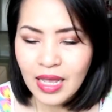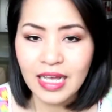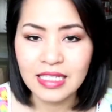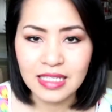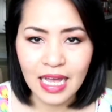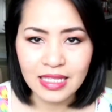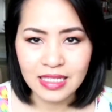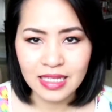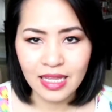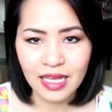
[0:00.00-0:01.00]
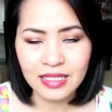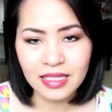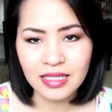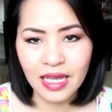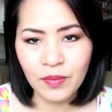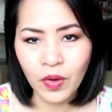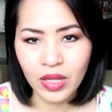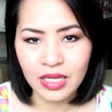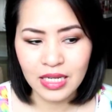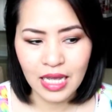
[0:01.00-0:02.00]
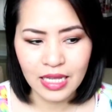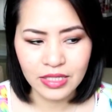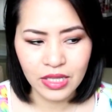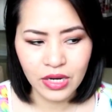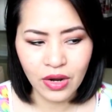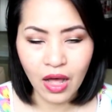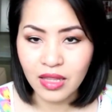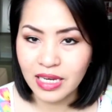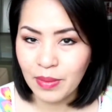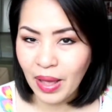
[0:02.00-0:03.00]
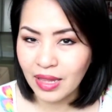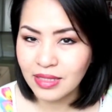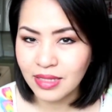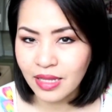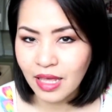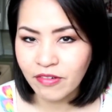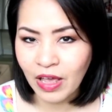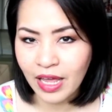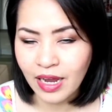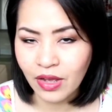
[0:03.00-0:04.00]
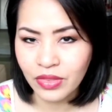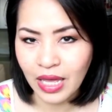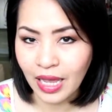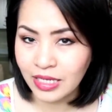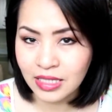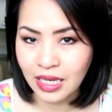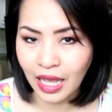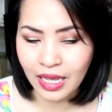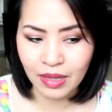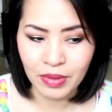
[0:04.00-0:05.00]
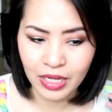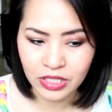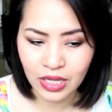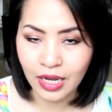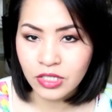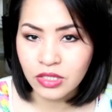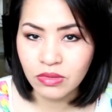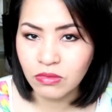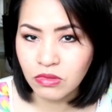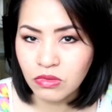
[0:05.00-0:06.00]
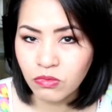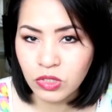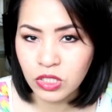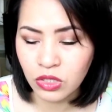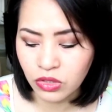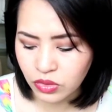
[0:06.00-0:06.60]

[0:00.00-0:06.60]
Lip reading: It's sad to say that it's the same quality as their holiday palettes that they've had out that I didn't like. I mean, I returned